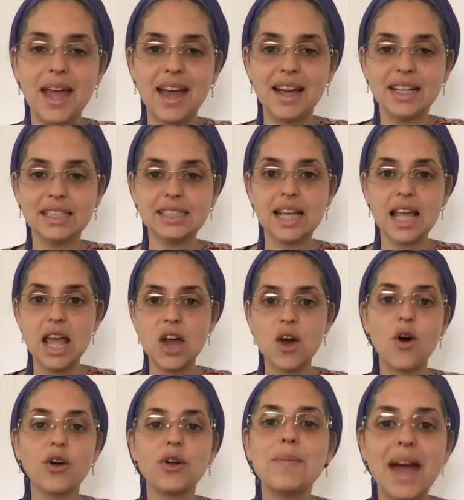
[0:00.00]
as
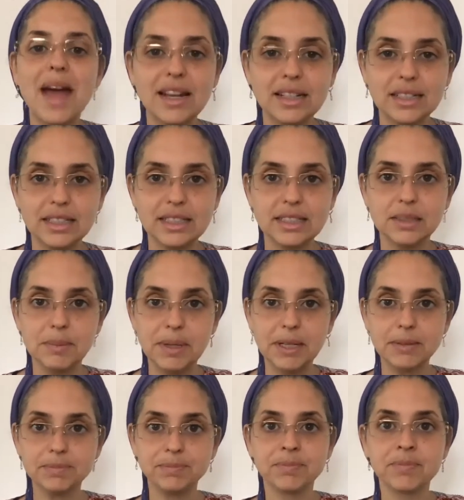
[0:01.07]
automatically to me.